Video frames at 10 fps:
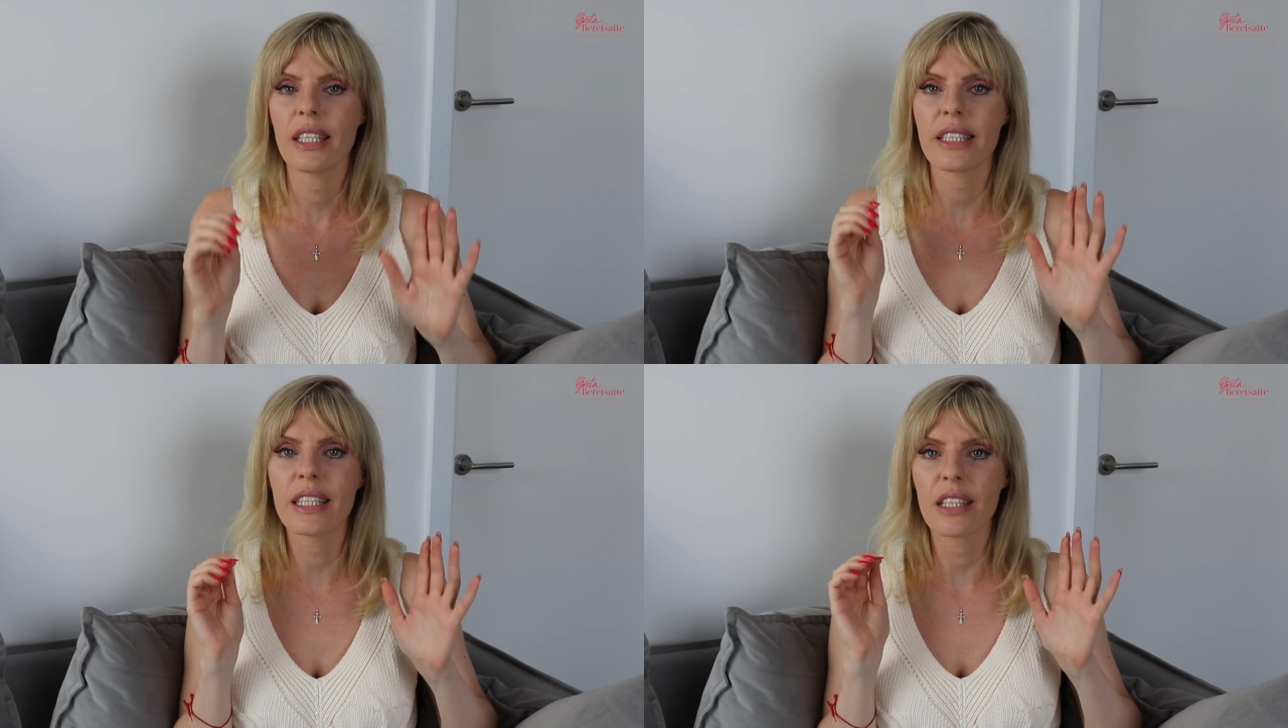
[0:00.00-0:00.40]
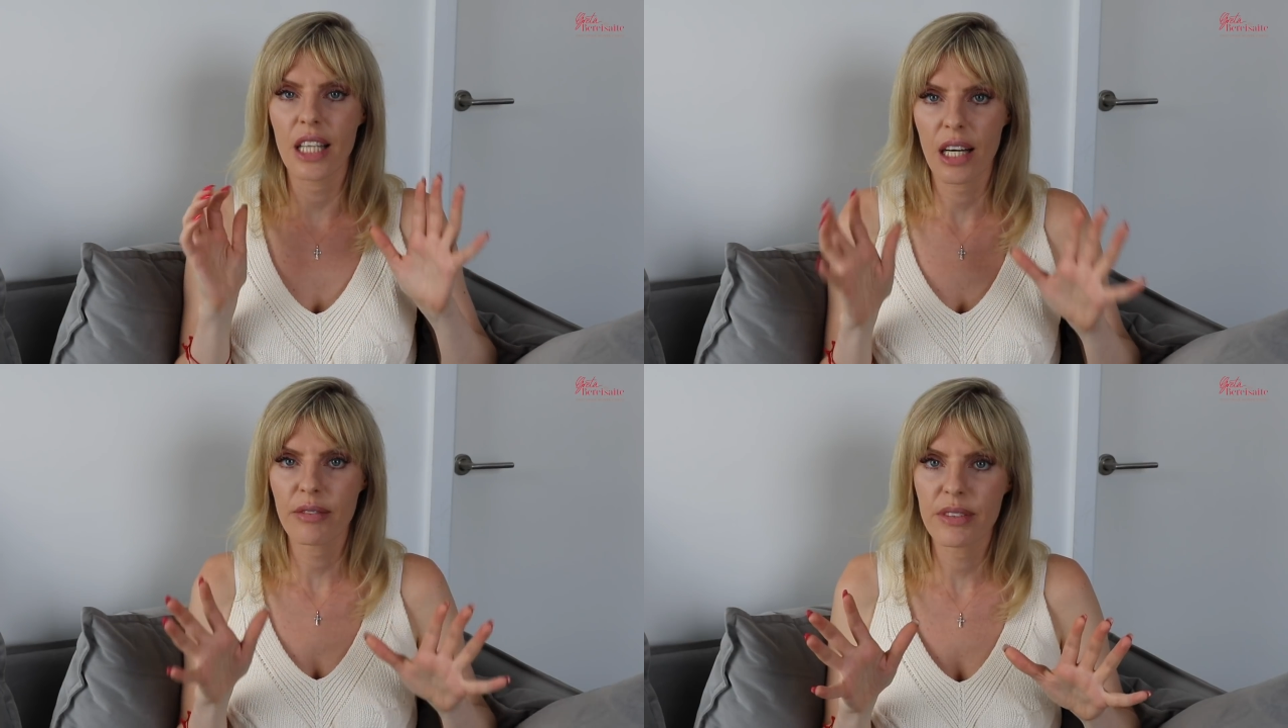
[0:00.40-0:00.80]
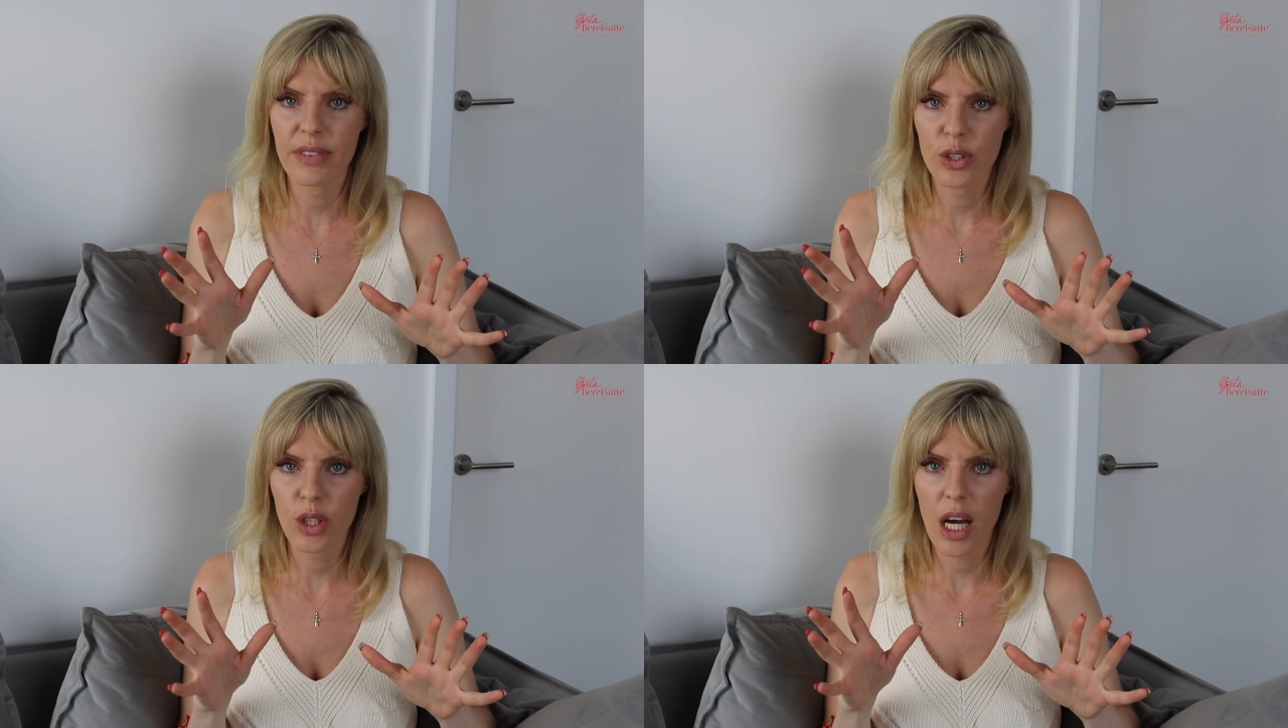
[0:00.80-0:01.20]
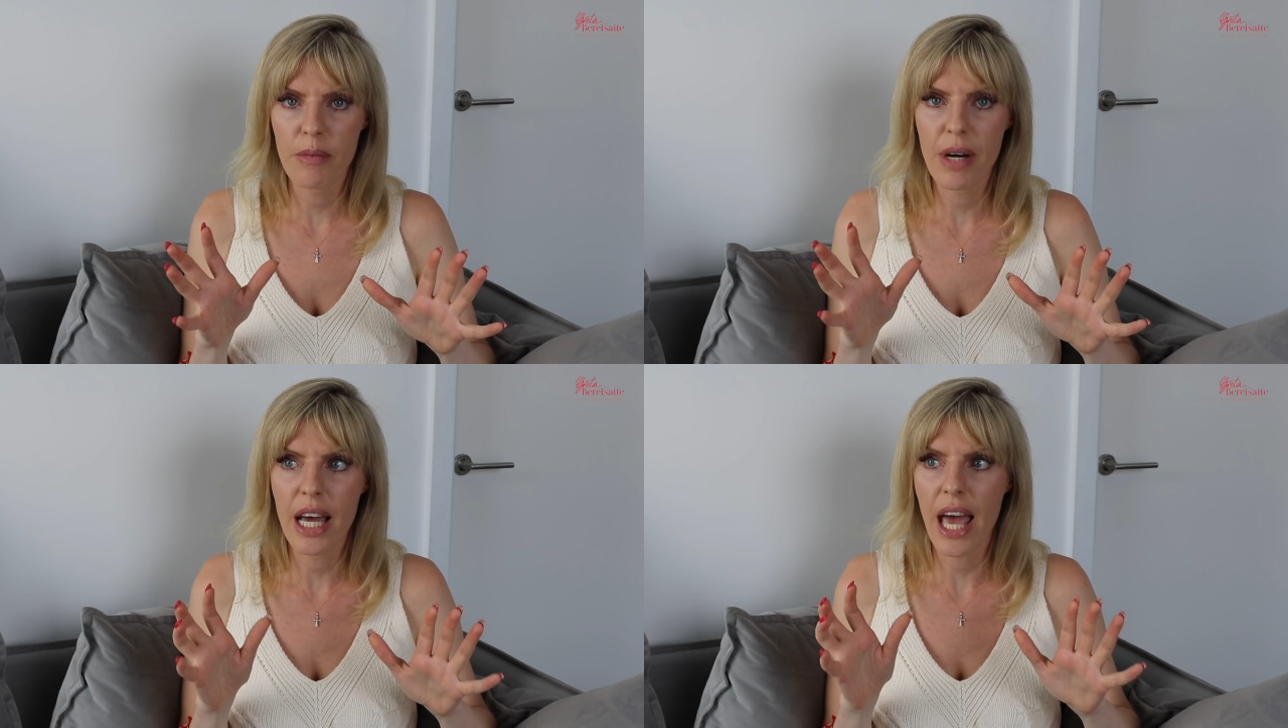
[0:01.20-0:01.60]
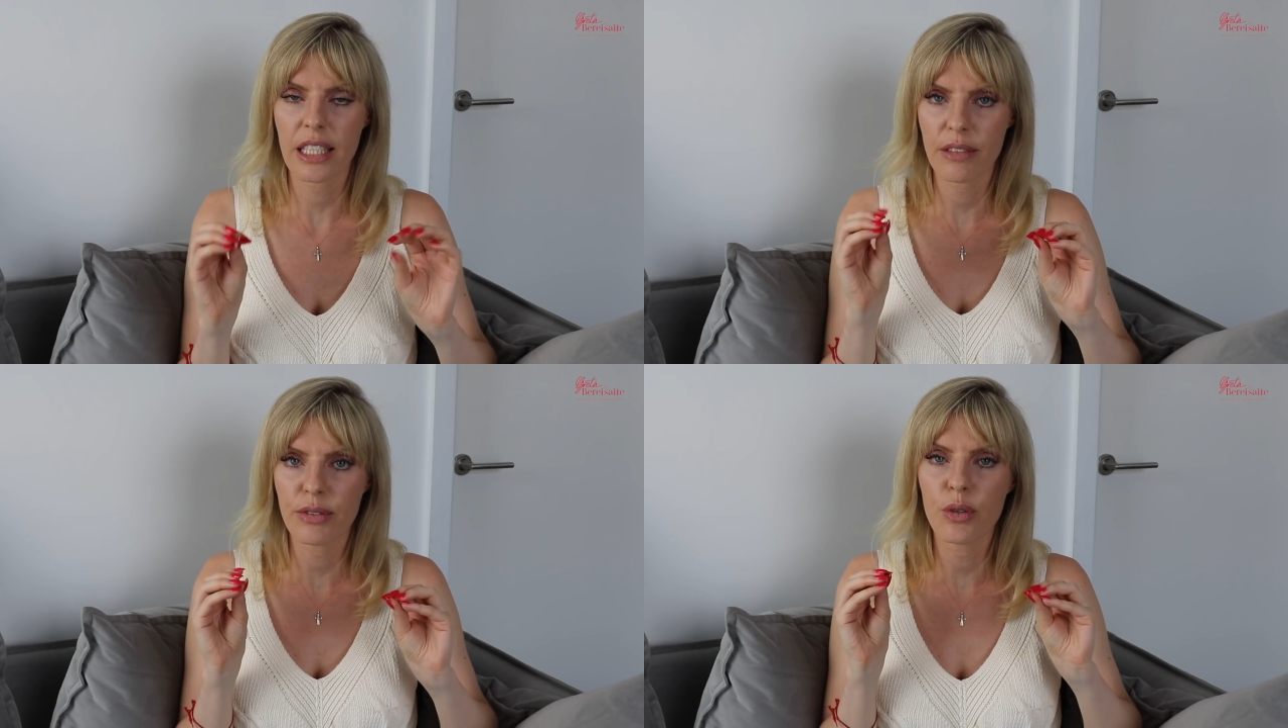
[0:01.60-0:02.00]
He loves the drama.
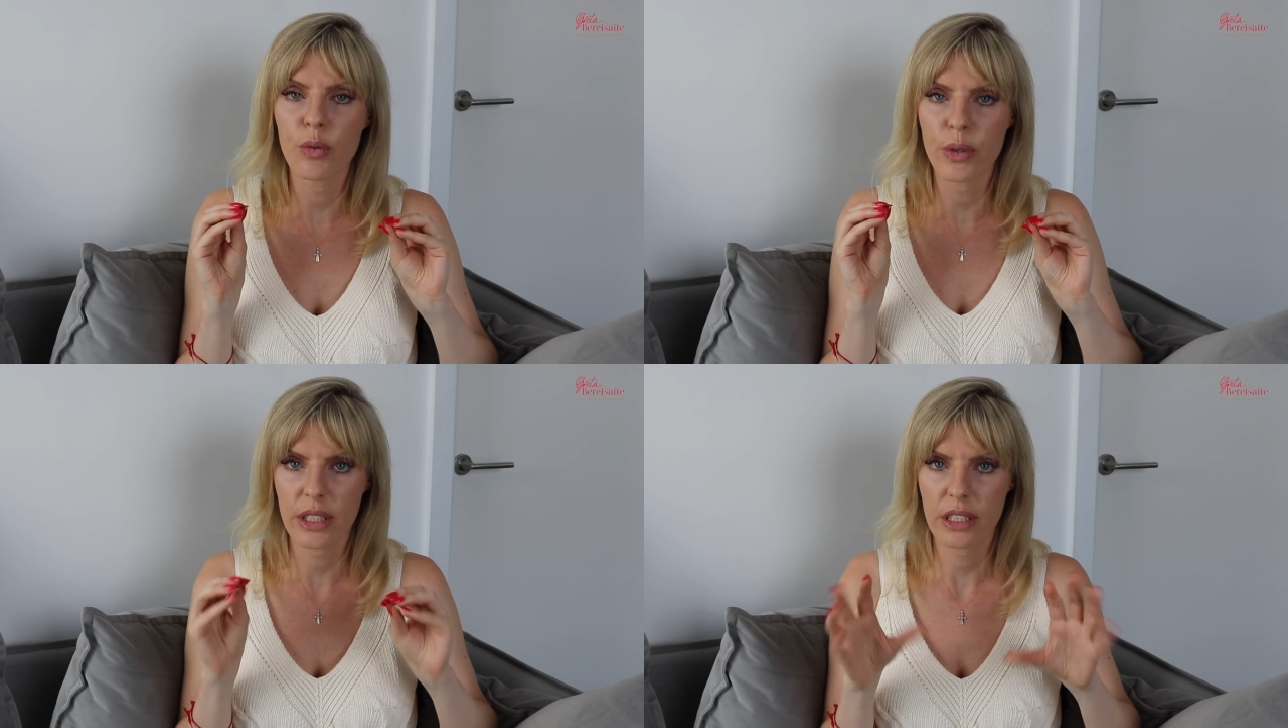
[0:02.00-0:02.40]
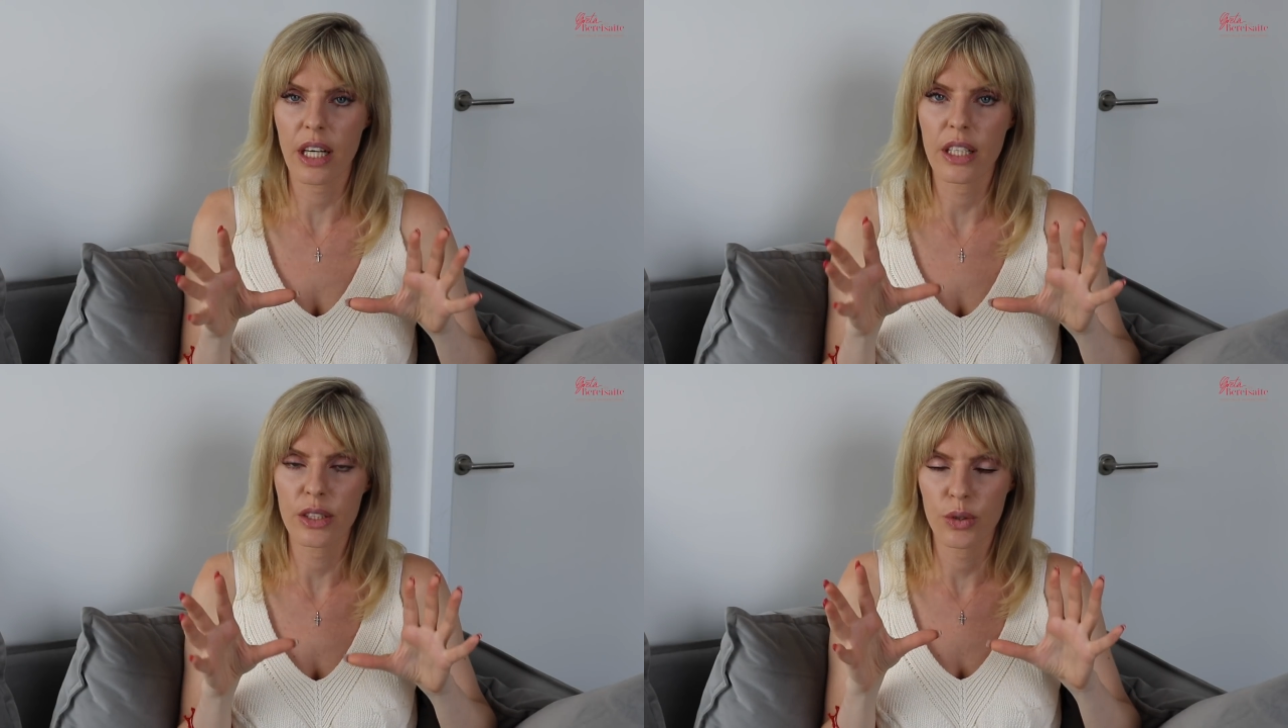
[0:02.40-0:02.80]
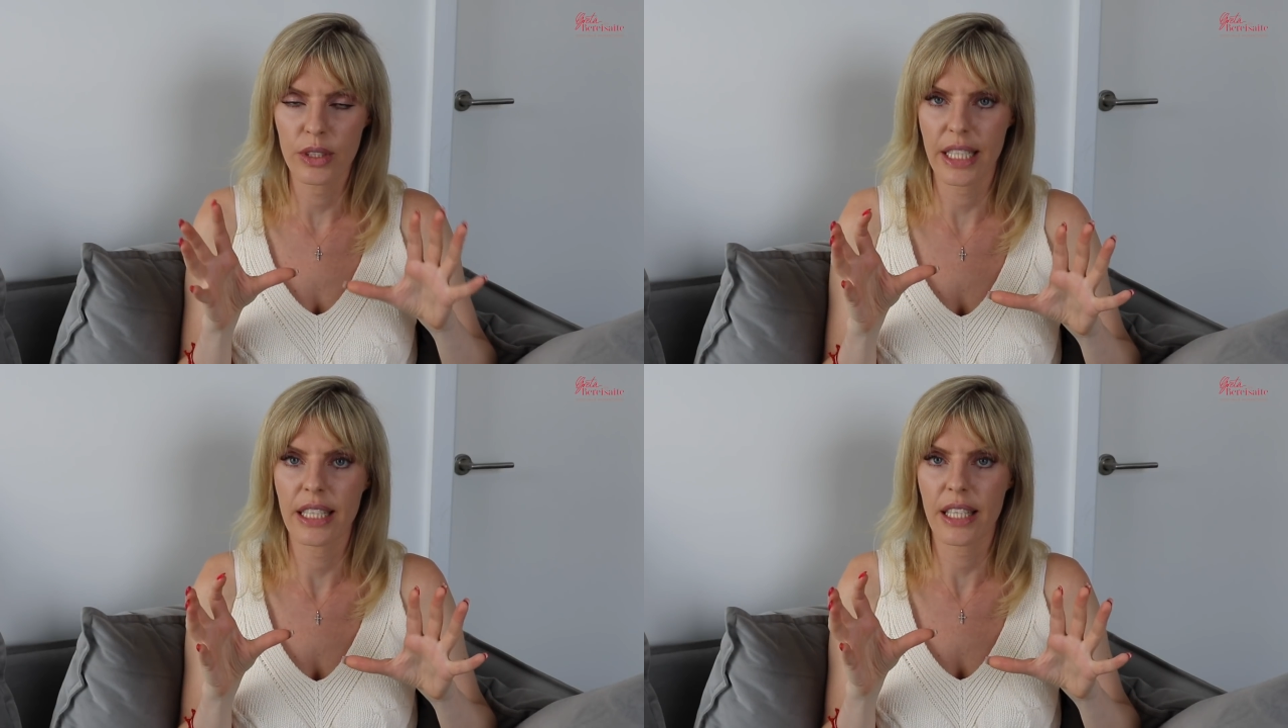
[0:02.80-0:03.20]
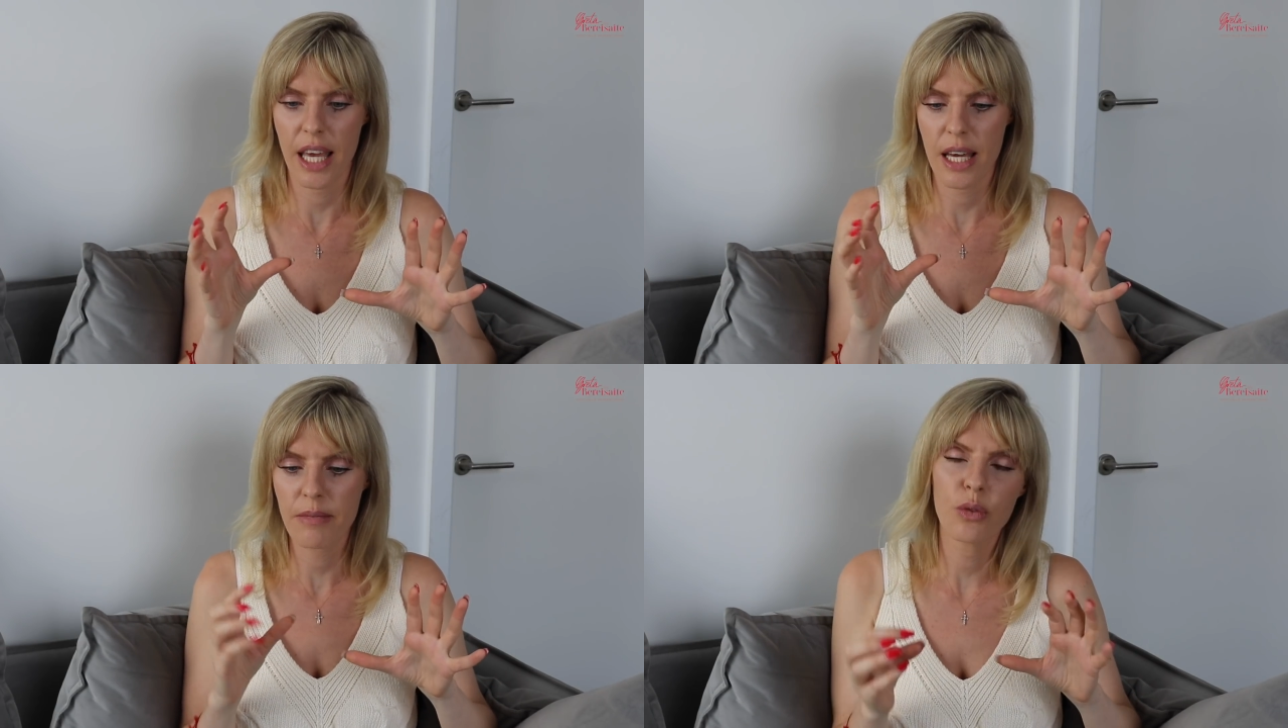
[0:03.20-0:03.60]
If you will start to date him,